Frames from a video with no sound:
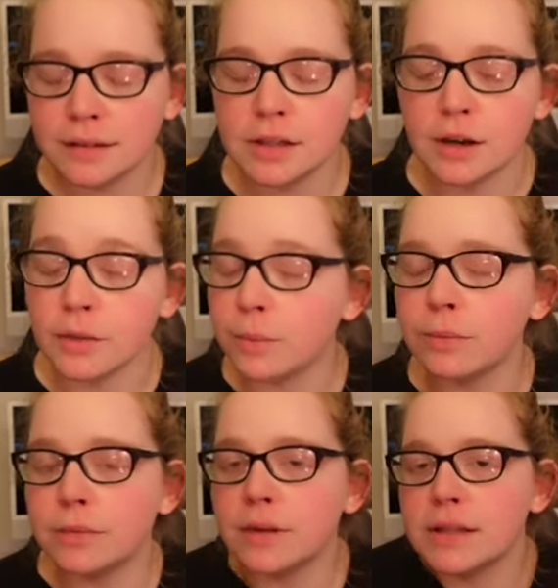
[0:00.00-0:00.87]
you know,
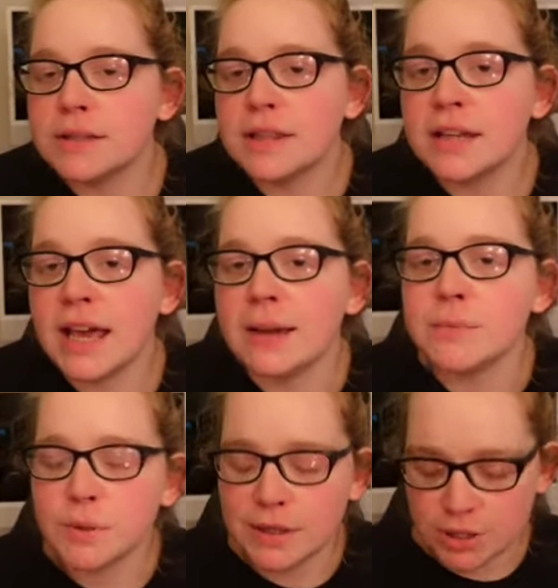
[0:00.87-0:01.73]
it's in the name,
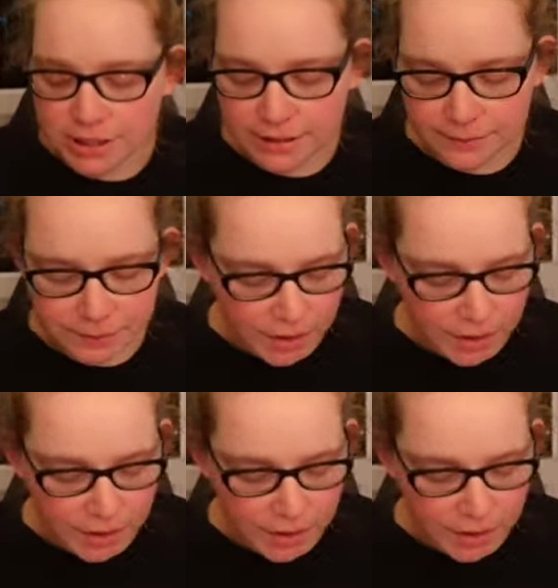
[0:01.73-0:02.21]
sweet chili.